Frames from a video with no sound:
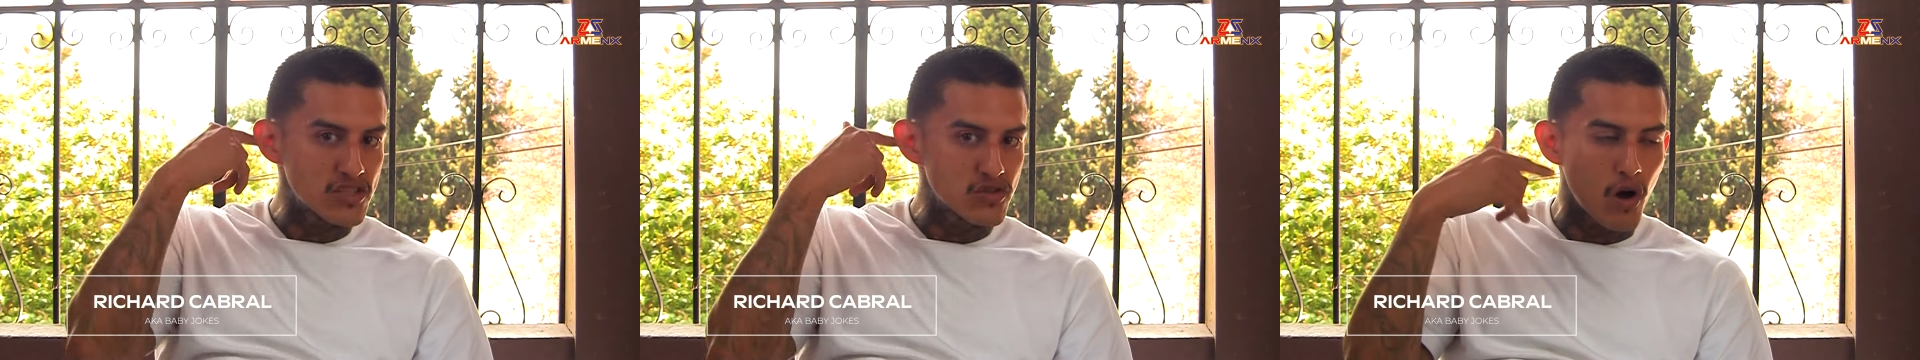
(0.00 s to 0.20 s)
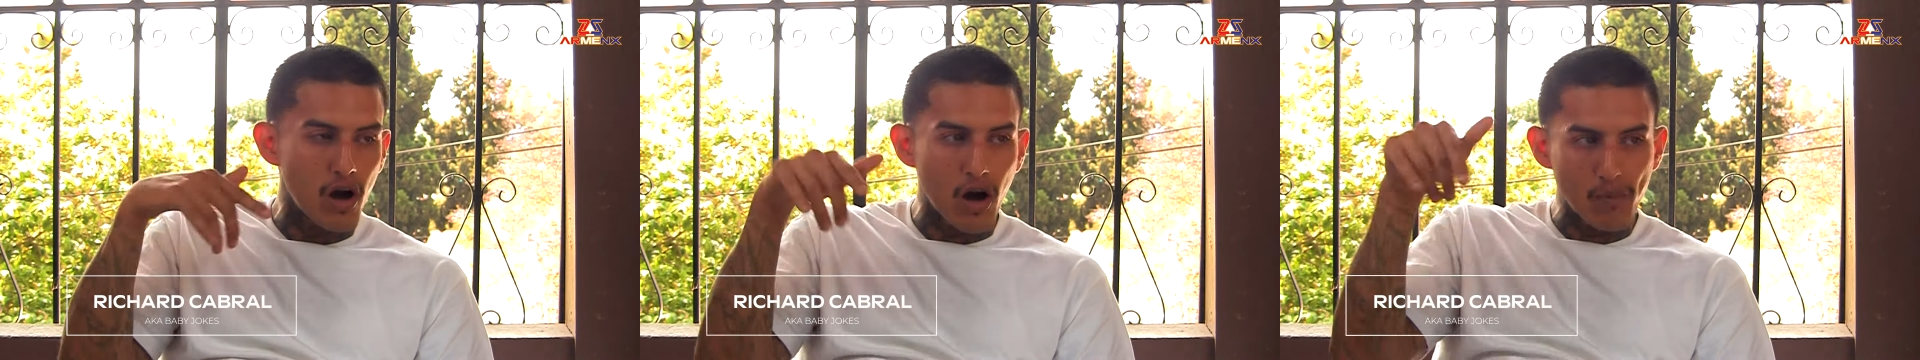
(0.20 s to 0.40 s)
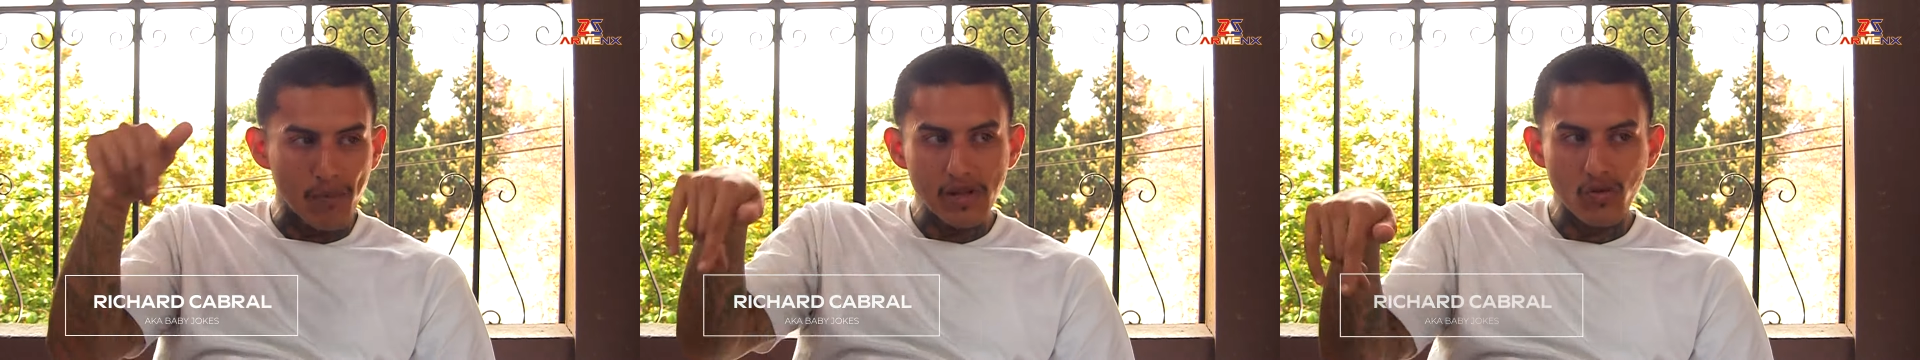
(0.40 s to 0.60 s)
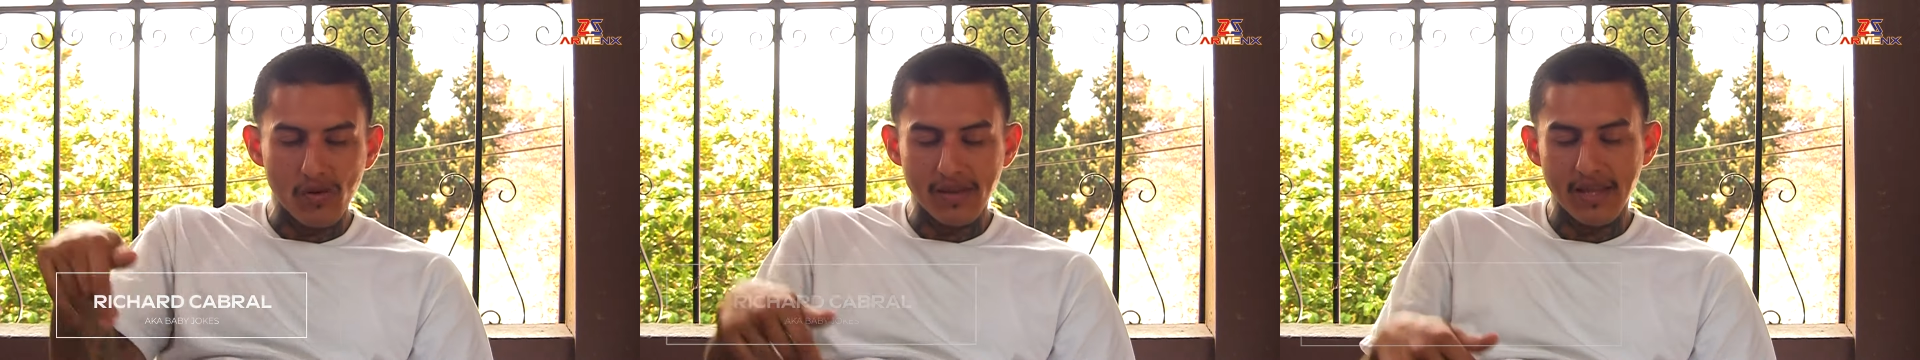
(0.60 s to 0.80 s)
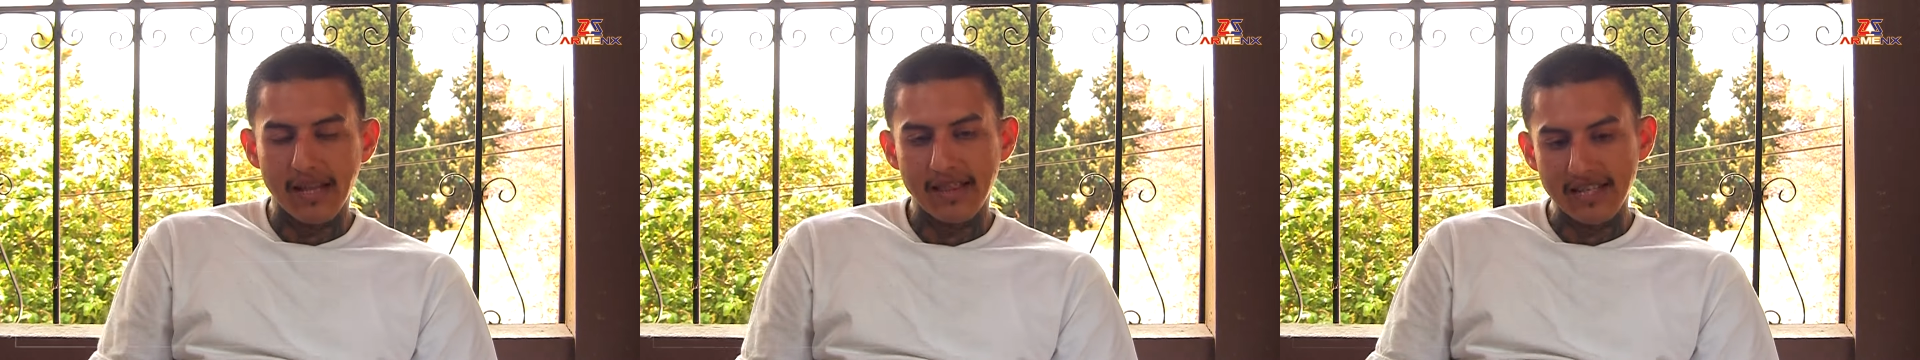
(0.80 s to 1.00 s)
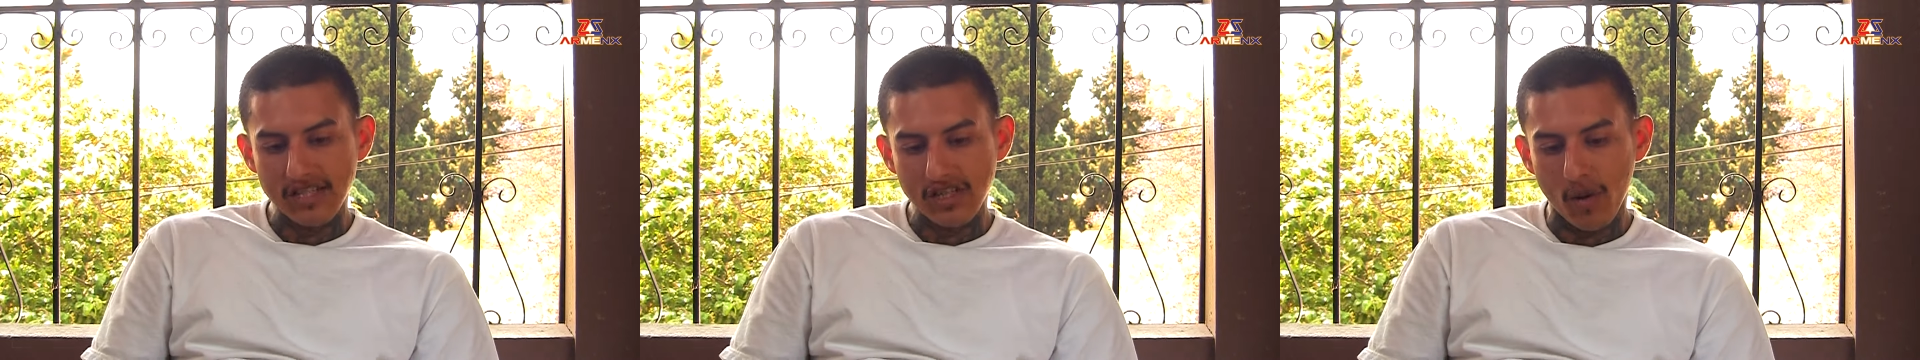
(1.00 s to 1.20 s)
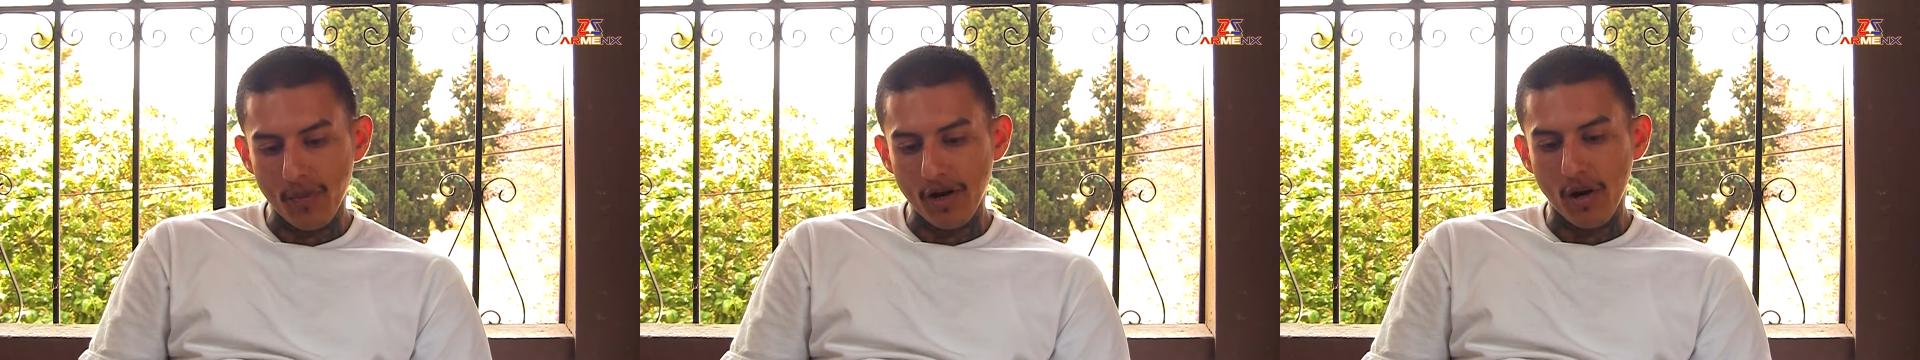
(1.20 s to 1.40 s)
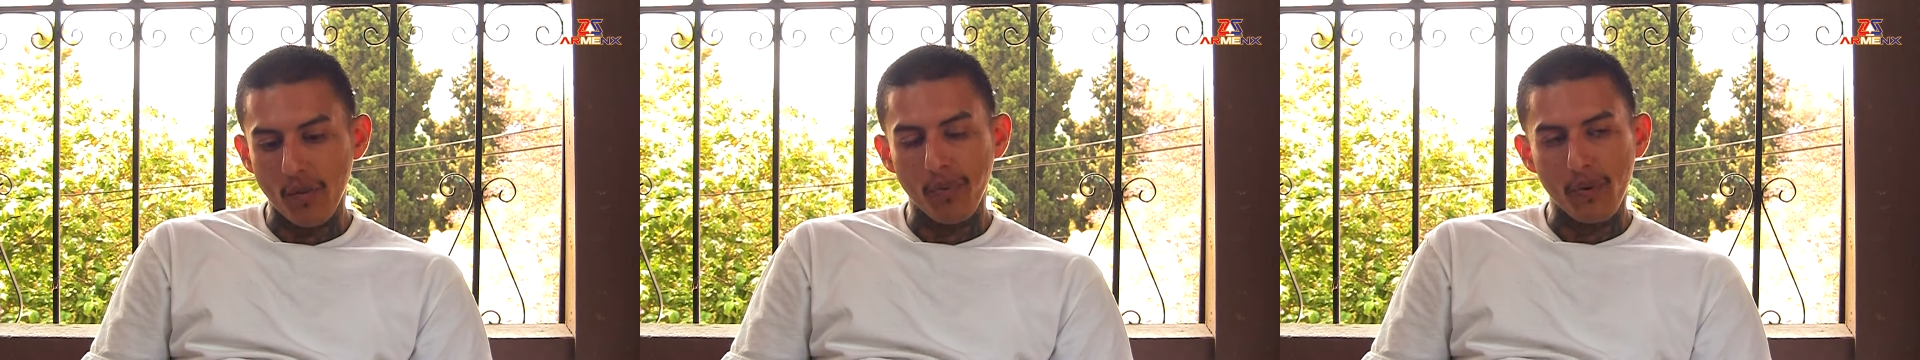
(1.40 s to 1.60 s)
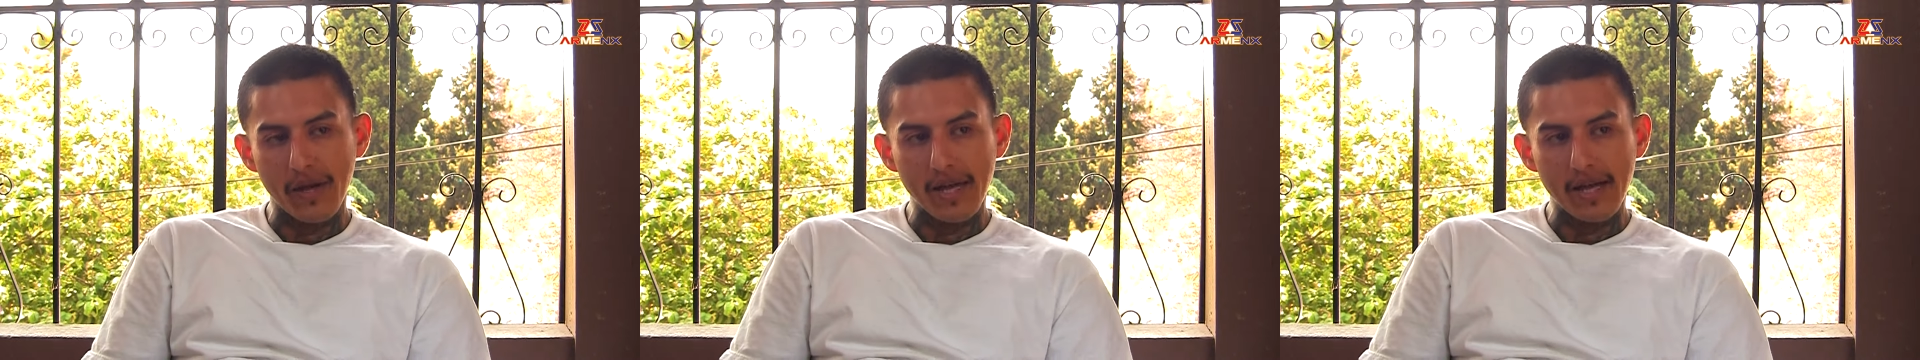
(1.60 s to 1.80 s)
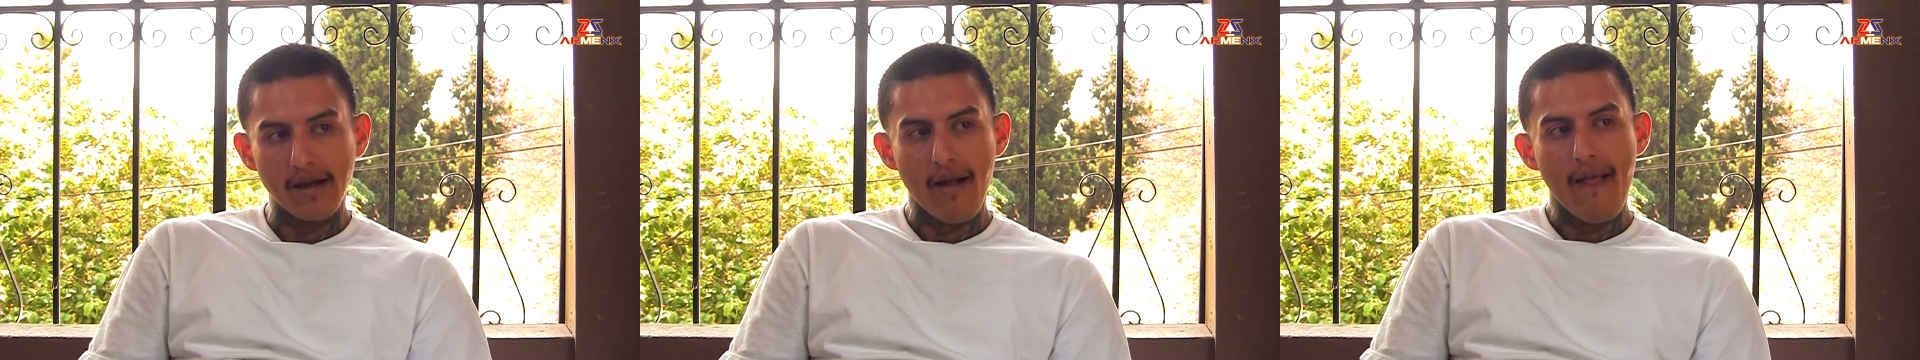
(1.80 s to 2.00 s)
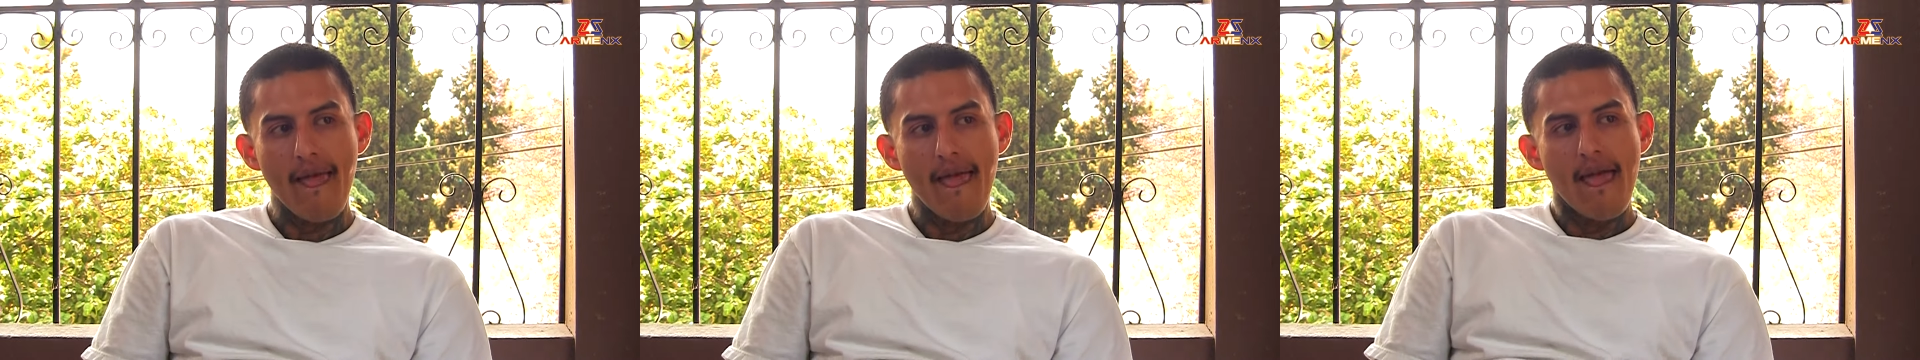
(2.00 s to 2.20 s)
so I'll be doing that this coming up week.